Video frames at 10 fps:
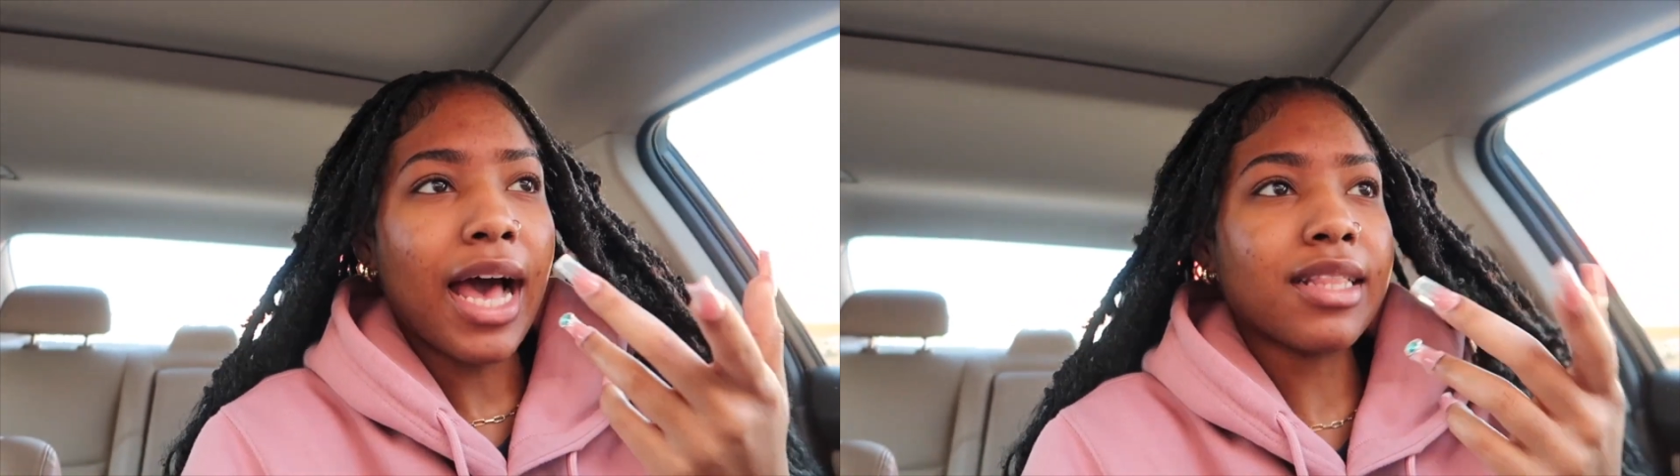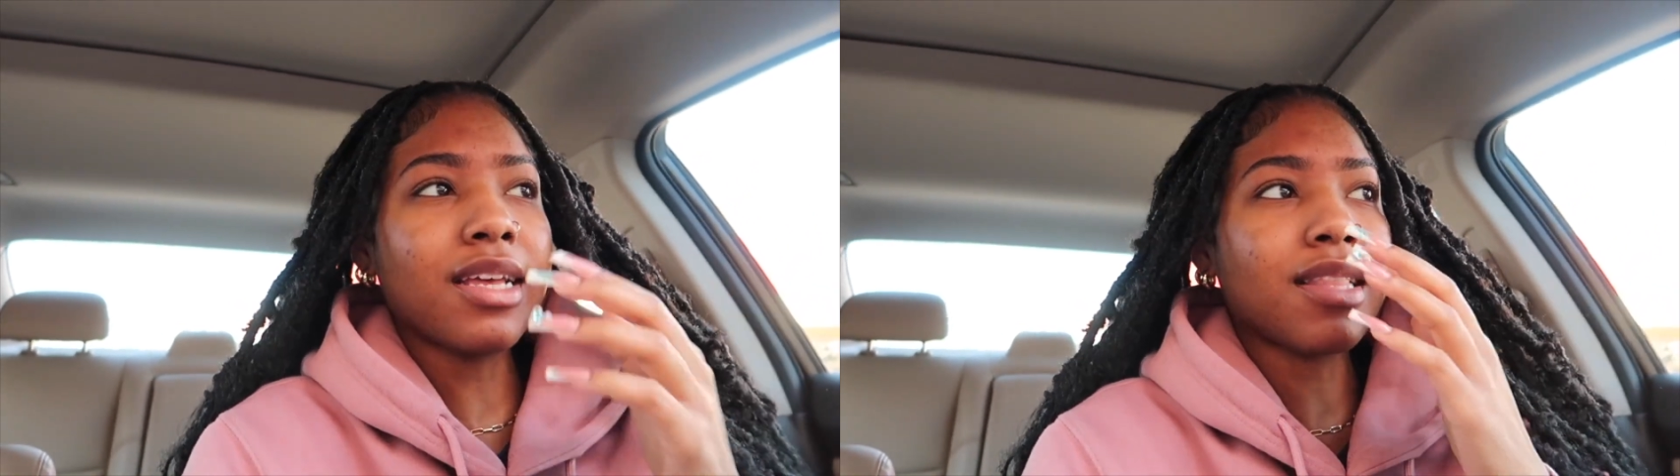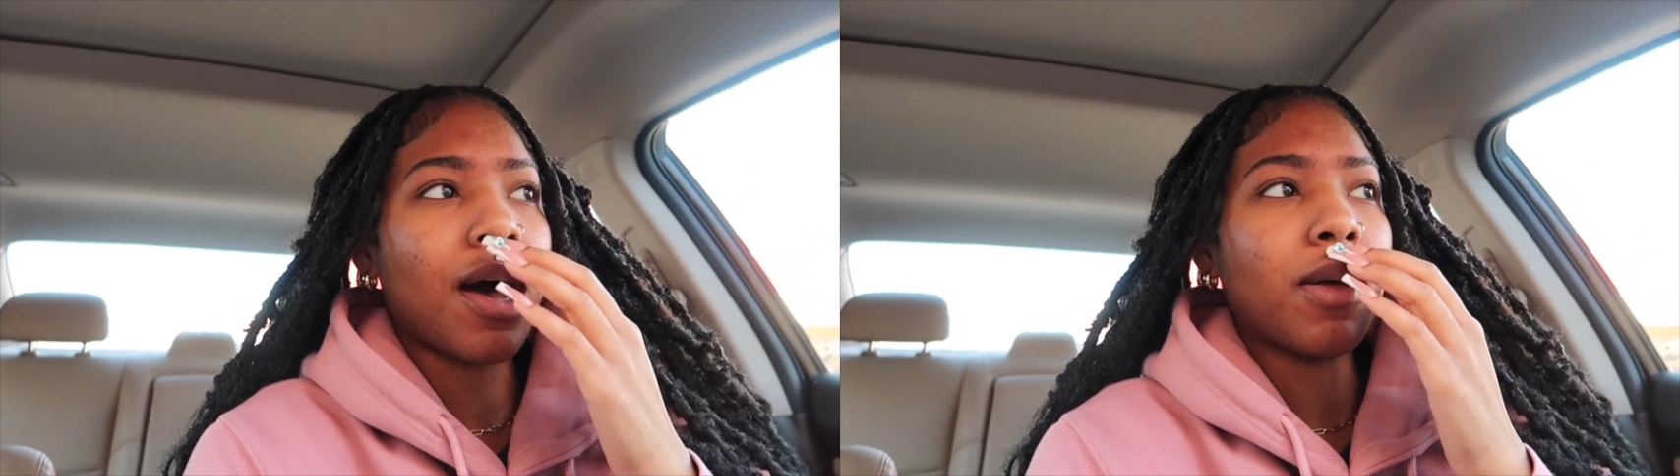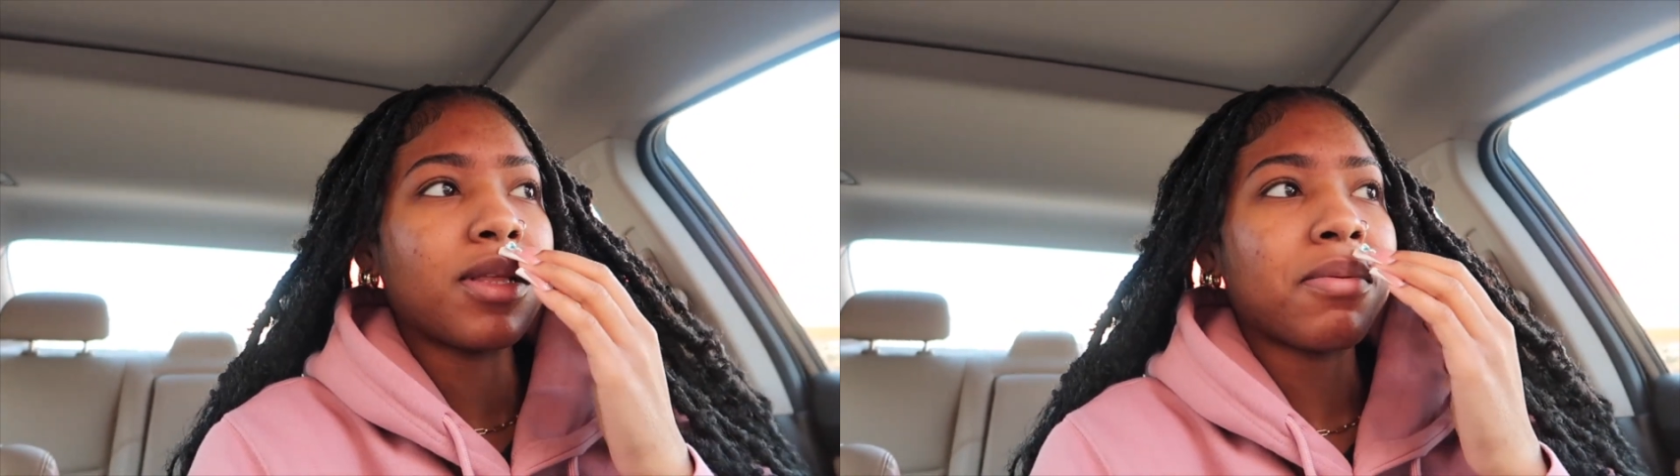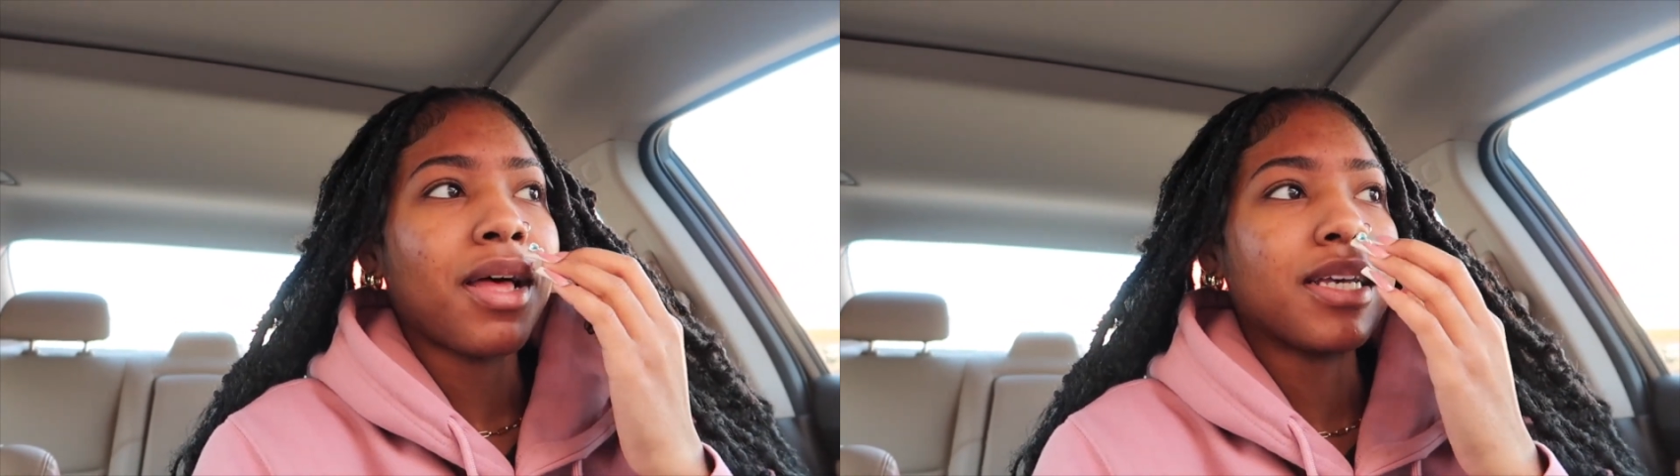I think the
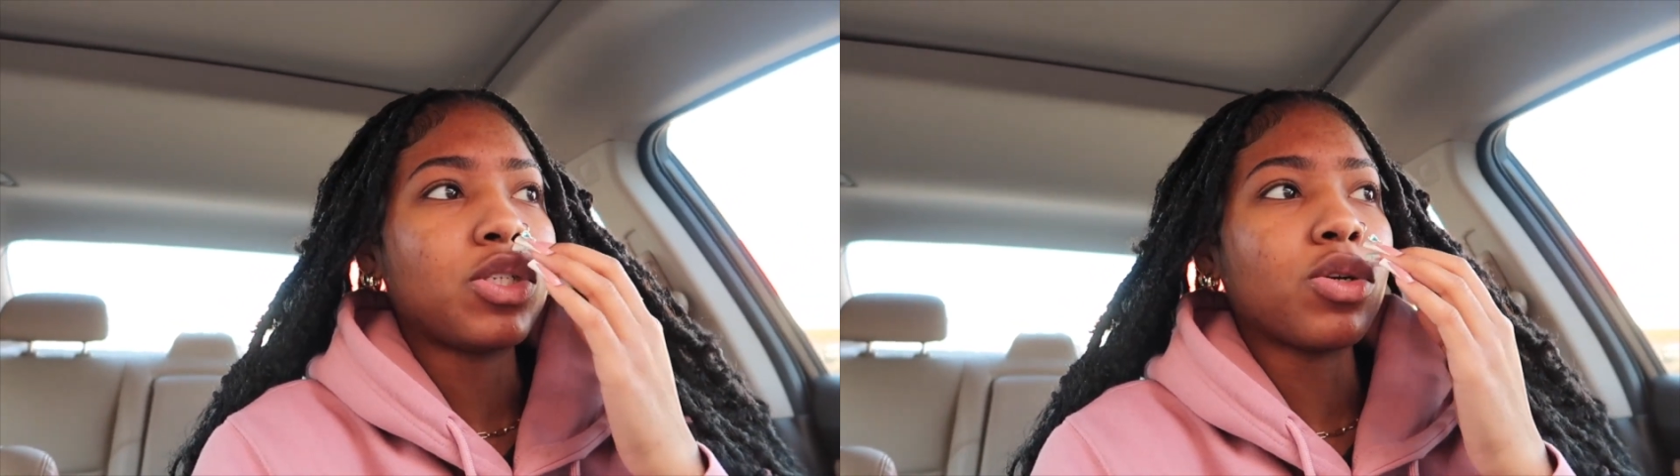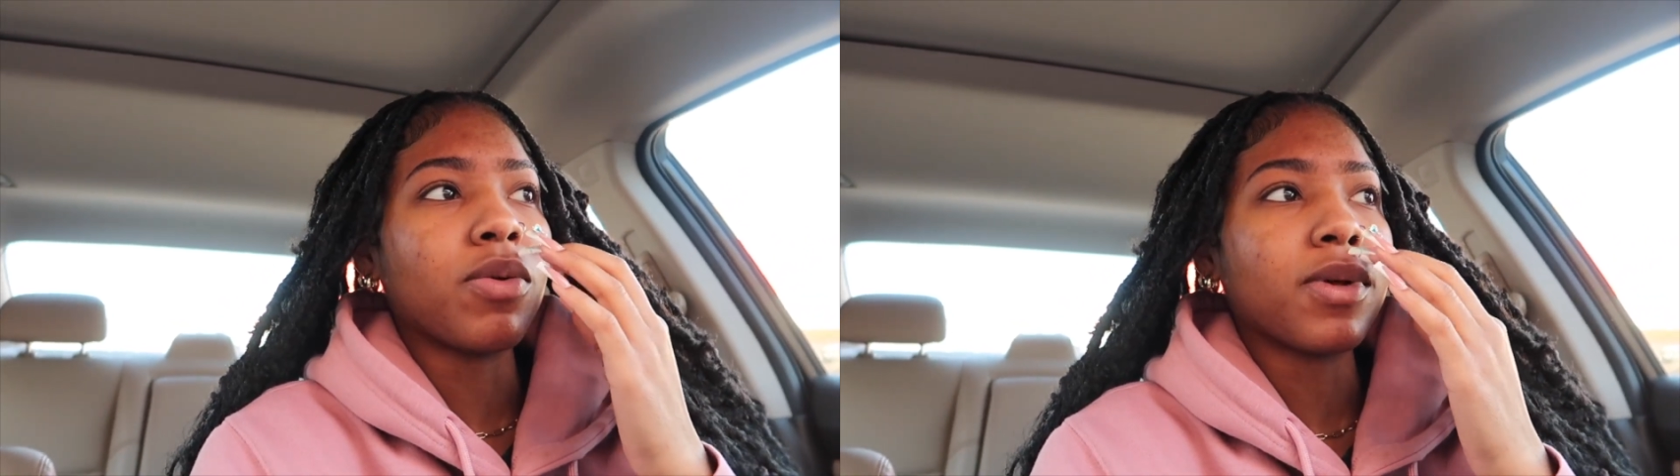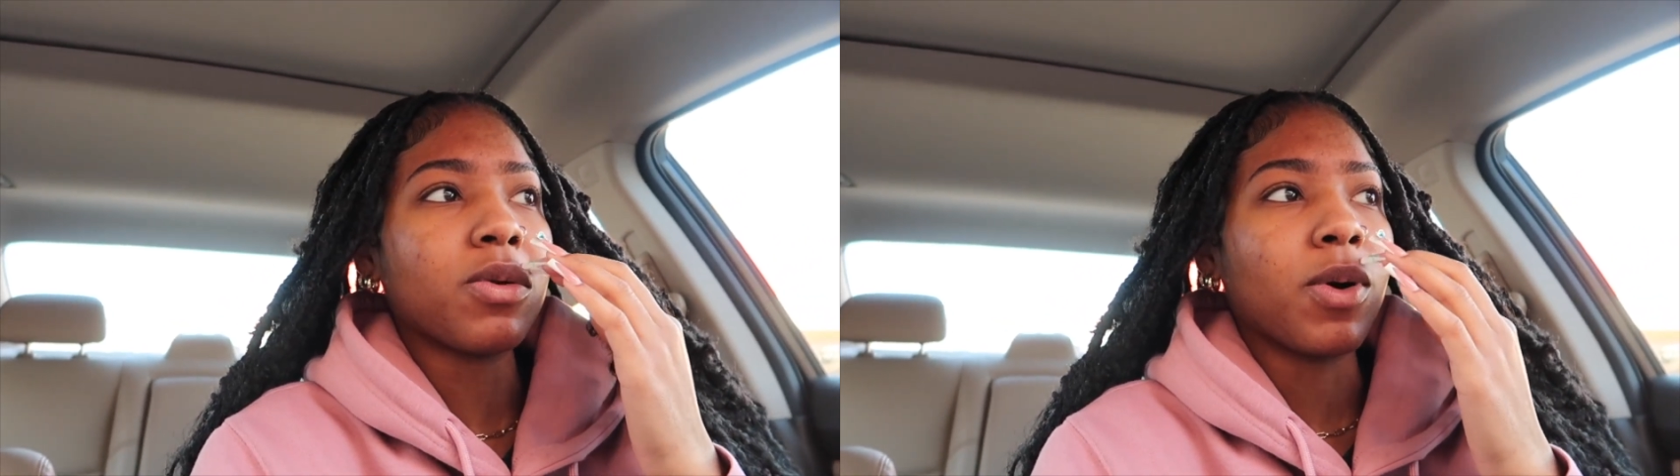only place you can really